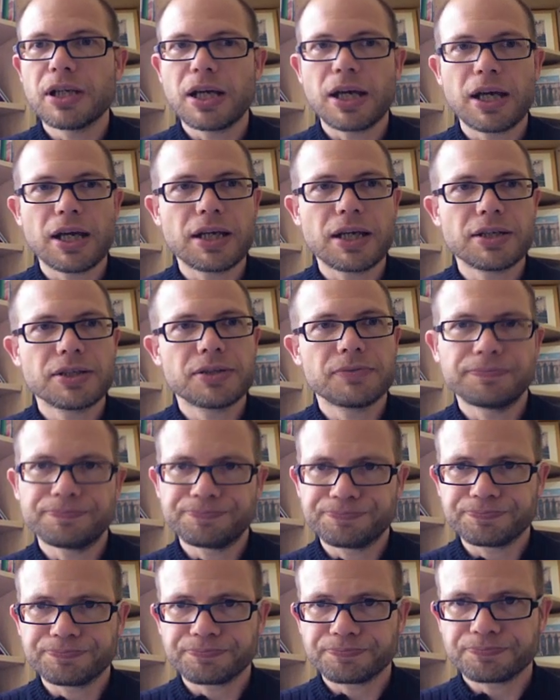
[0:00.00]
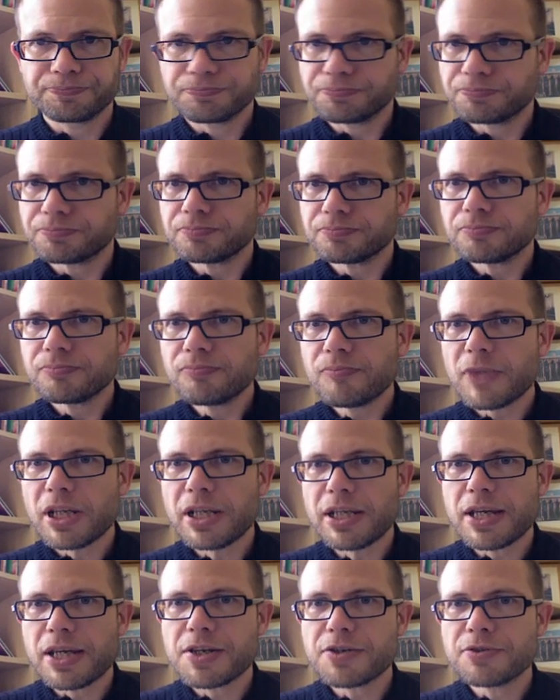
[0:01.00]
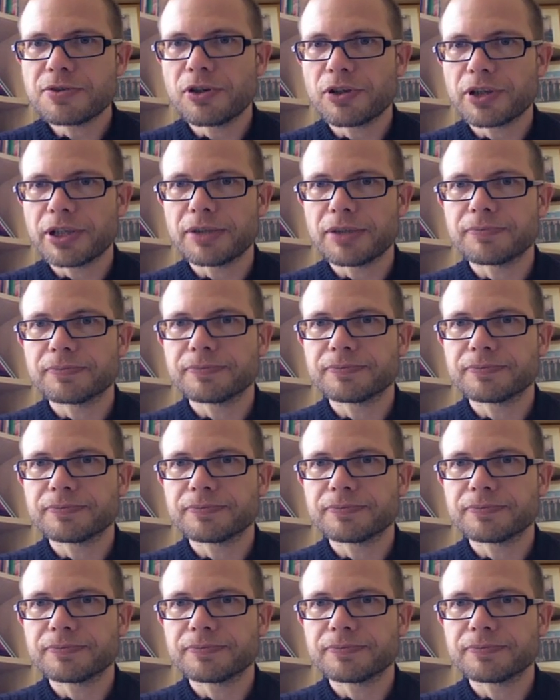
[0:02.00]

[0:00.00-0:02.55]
and he has to log in.